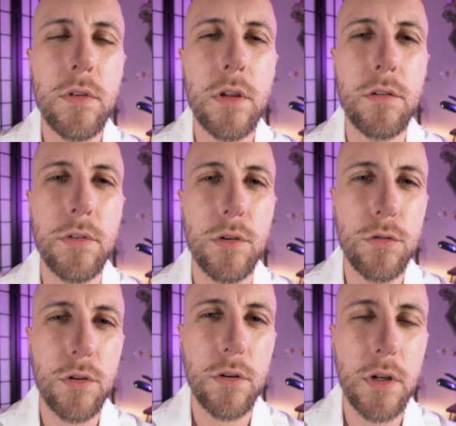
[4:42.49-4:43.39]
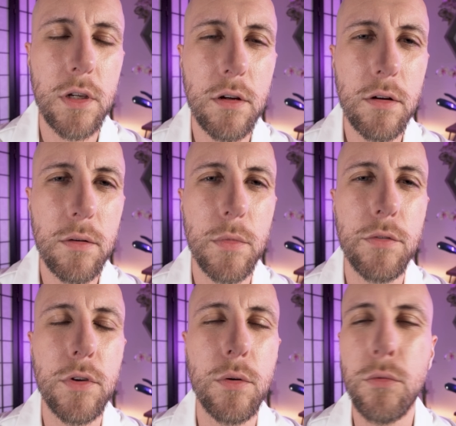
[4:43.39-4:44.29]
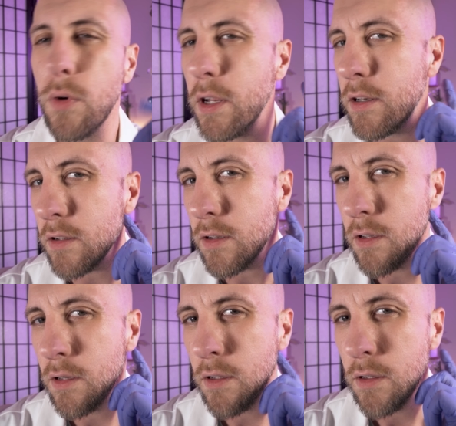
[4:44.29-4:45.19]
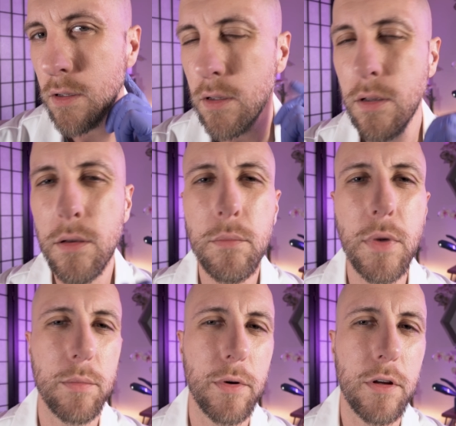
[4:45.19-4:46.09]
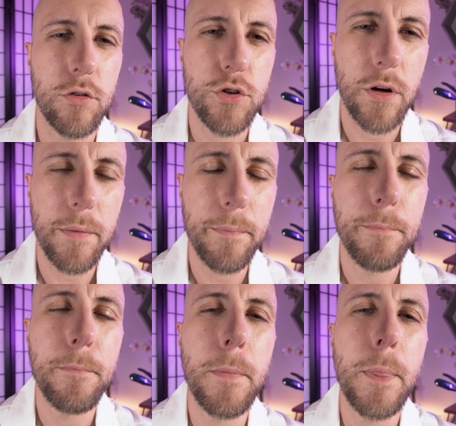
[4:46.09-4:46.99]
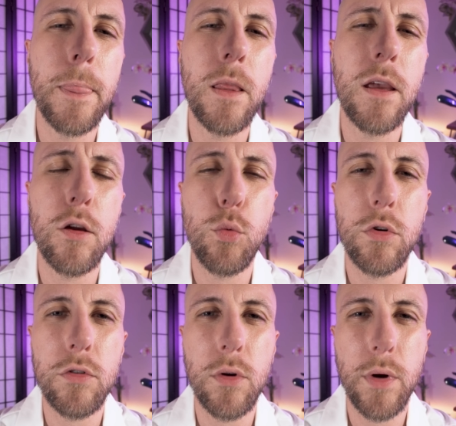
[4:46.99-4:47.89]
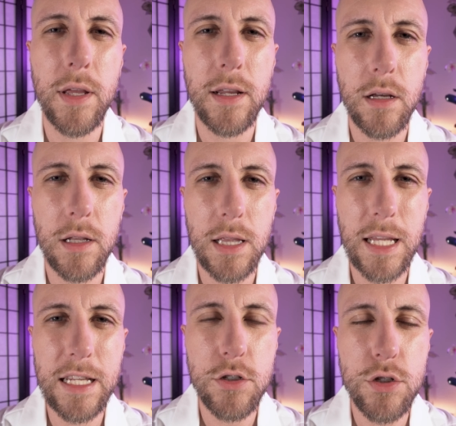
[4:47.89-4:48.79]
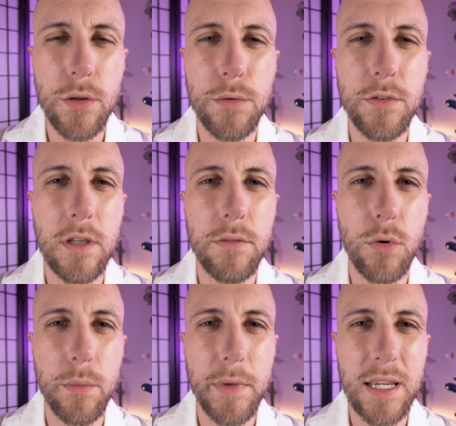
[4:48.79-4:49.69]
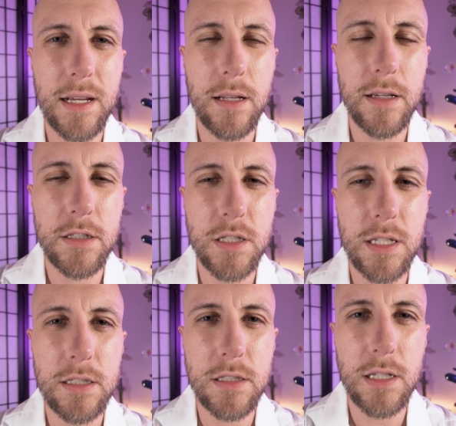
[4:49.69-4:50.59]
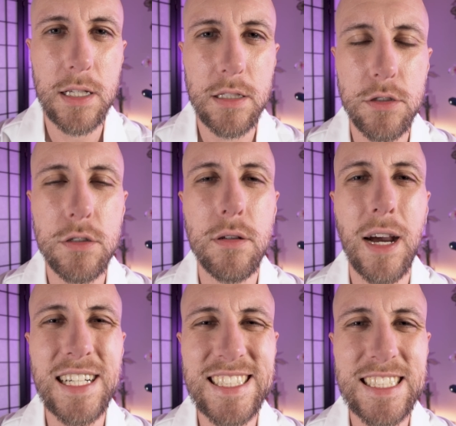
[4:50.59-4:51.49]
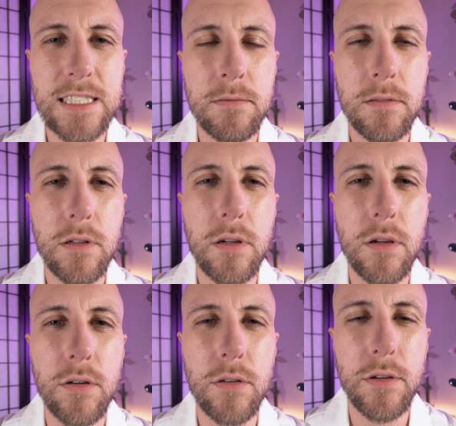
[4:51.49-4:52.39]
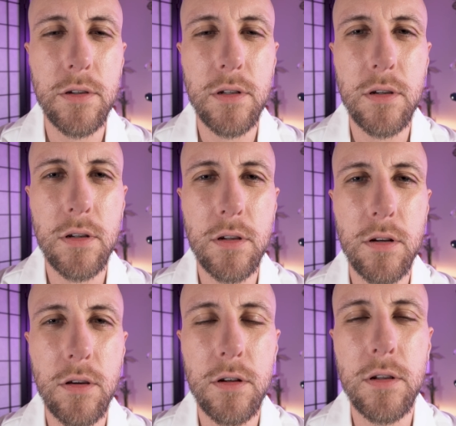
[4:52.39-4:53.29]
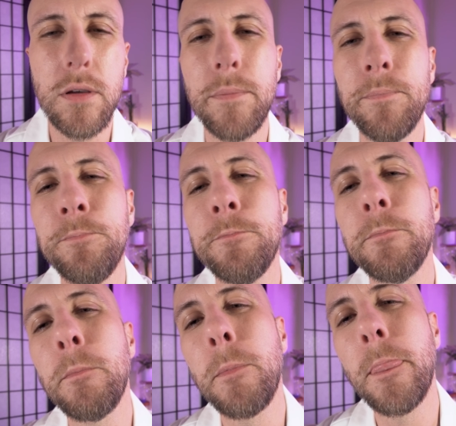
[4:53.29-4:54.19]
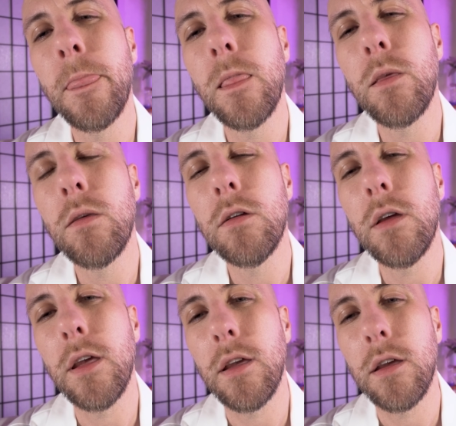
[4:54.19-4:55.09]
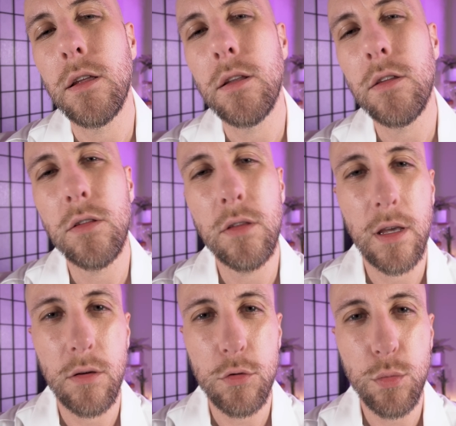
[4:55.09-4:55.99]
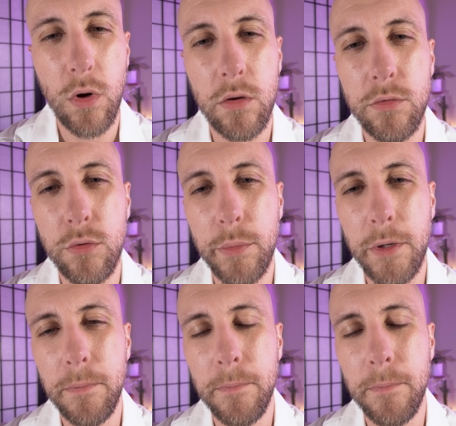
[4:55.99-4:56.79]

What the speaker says: Everything feels good here. I'm going to feel right back on your jaw. And I want you to go ahead and clench those teeth for me. Clench, clench, clench. Good, good, good, good. And now swallow for me.